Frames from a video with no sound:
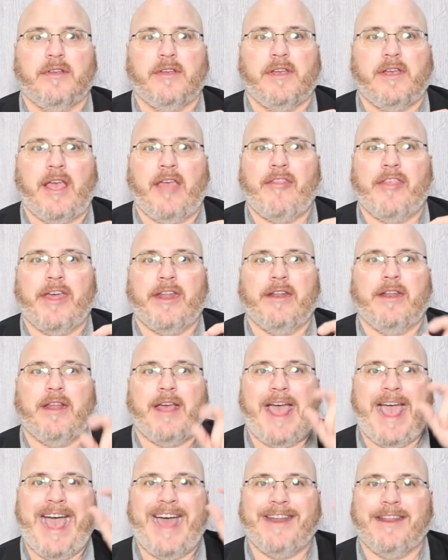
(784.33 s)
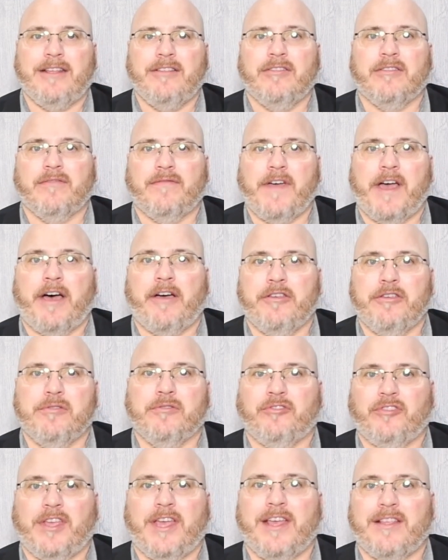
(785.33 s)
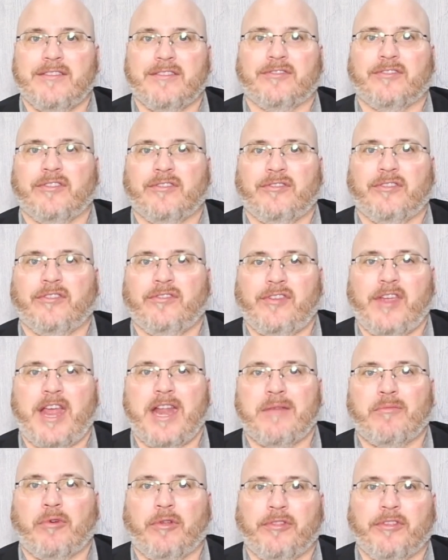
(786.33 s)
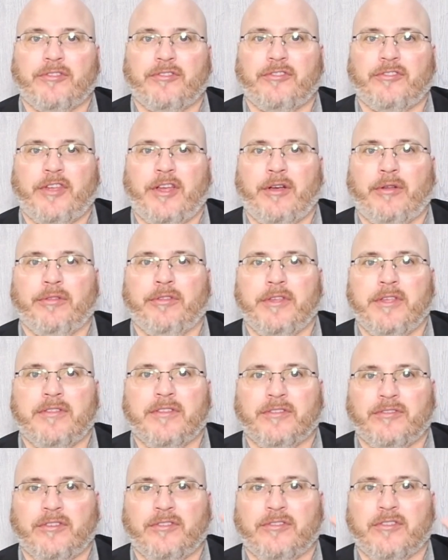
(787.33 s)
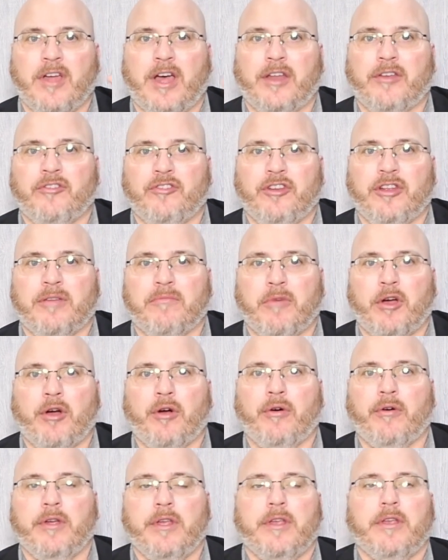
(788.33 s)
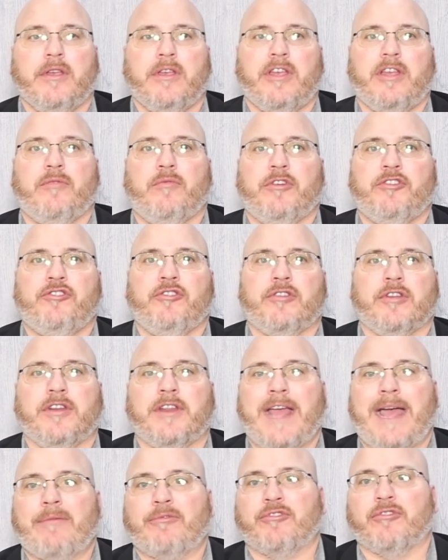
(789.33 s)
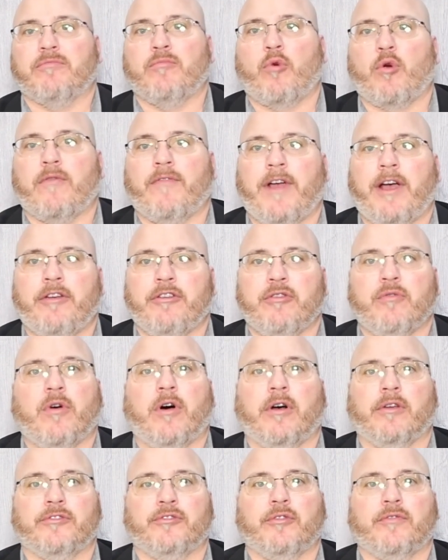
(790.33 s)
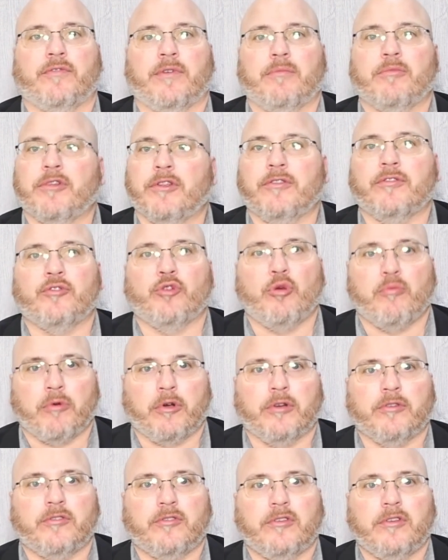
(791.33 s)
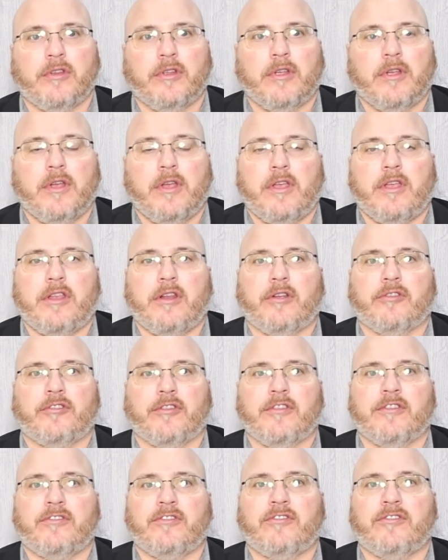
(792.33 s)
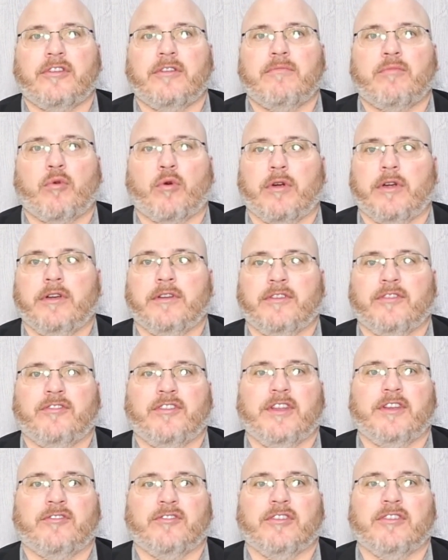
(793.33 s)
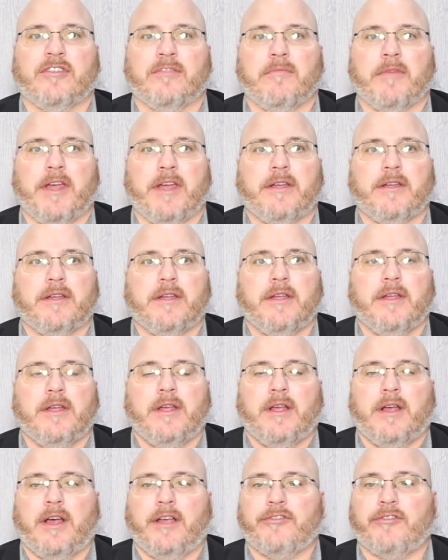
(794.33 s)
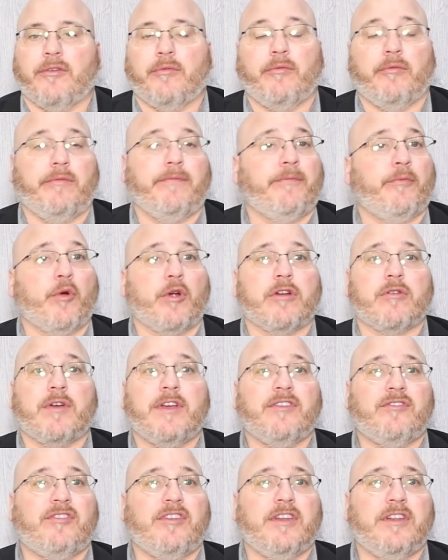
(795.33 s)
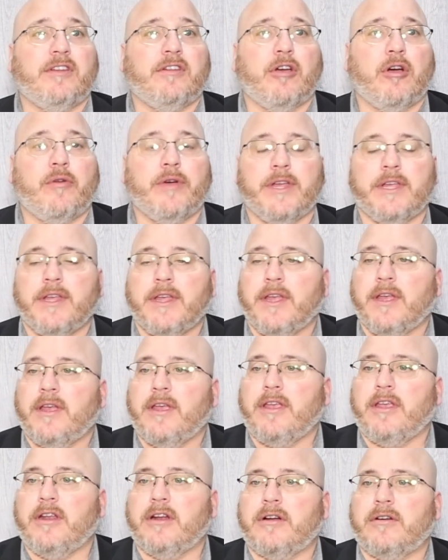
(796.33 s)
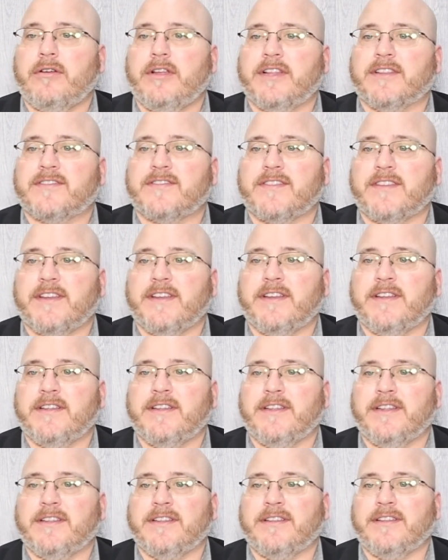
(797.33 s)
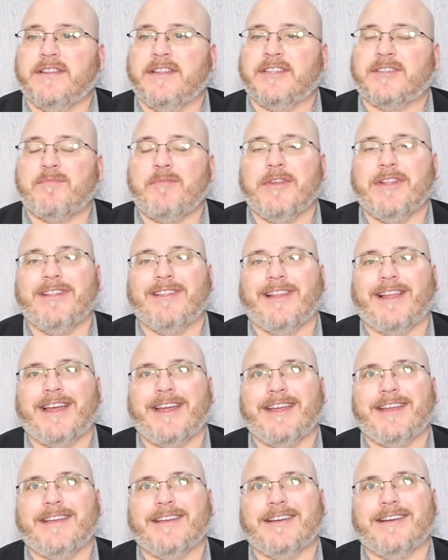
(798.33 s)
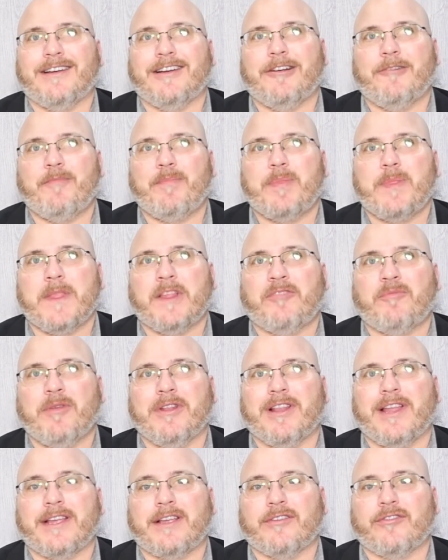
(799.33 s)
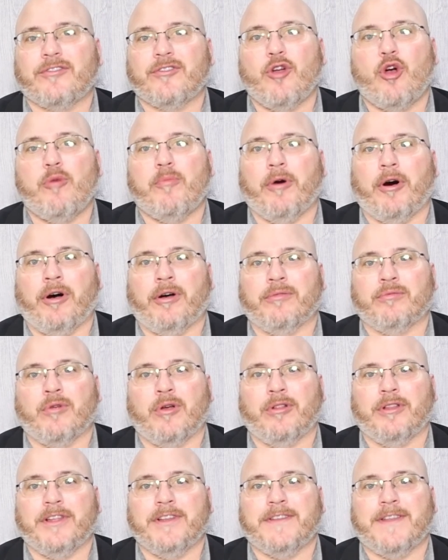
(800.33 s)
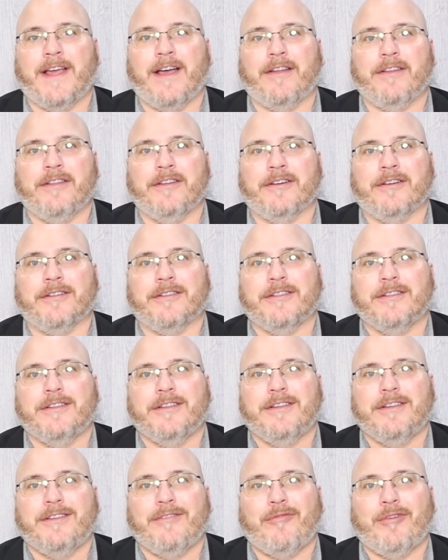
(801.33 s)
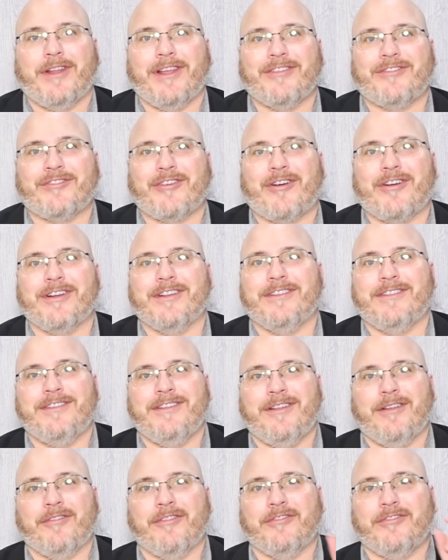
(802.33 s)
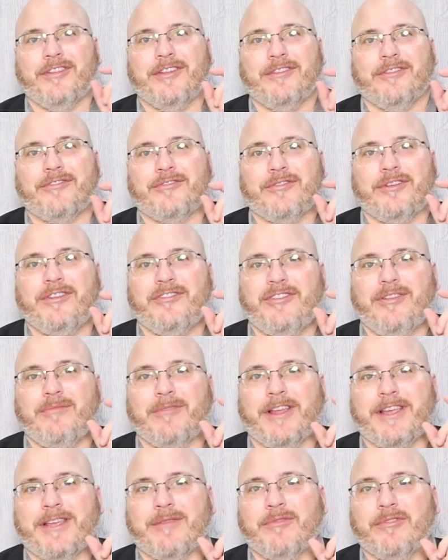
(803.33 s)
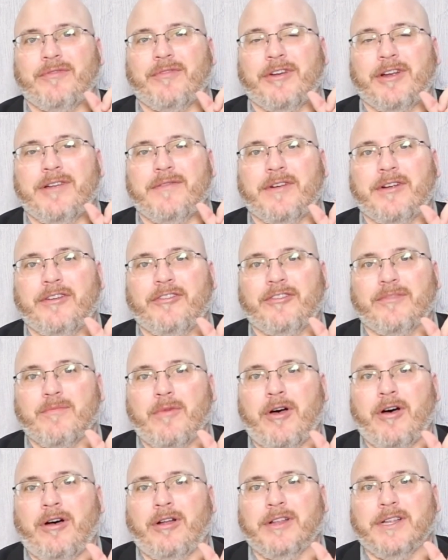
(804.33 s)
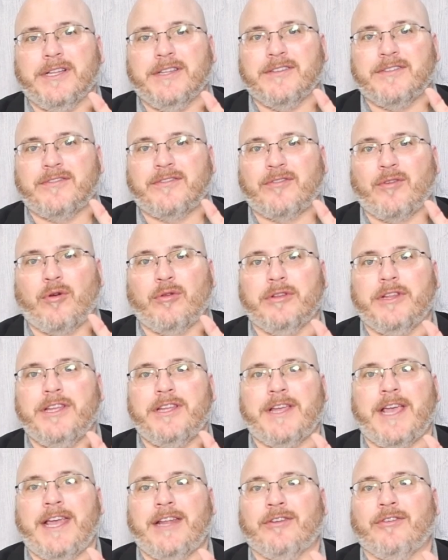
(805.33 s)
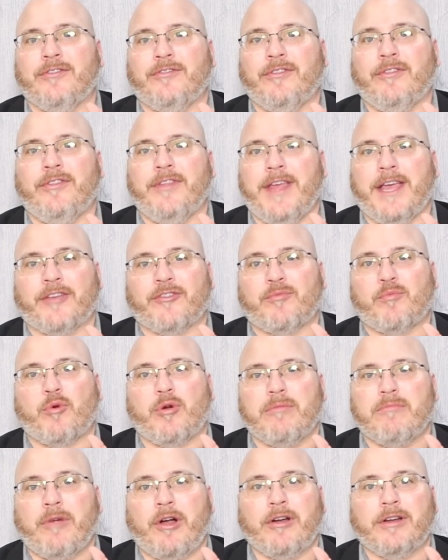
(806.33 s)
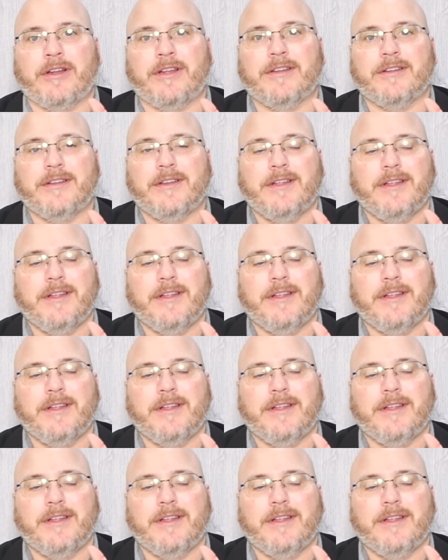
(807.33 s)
And then adding the value, saying this is sustainable, this is healthy, this is non-GMO, in which you can capture more value also from consumers. You know, so this is an important distinction to make. So where do I see it going? You know, it's been like a snowball rolling downhill. When I started, you know, this industry seemed like it was very, very small and solely catered to the export market.